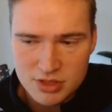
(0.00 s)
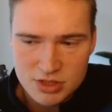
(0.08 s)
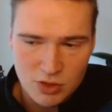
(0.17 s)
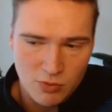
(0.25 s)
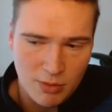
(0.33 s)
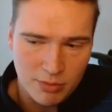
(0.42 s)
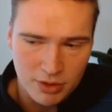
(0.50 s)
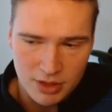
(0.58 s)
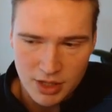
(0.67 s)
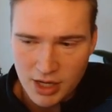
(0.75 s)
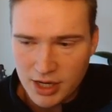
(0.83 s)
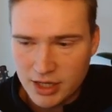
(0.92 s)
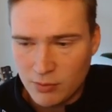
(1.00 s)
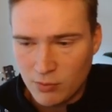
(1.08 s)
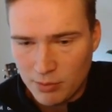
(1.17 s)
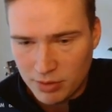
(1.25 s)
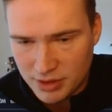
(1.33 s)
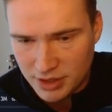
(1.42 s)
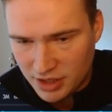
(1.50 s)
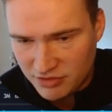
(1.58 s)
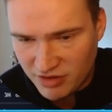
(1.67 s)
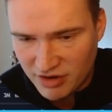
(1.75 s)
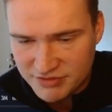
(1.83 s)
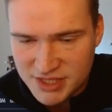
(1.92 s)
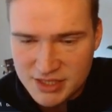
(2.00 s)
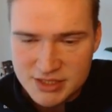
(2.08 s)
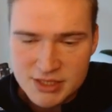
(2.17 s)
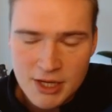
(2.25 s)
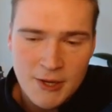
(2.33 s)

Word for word: so 1.9 and 1.95 cents.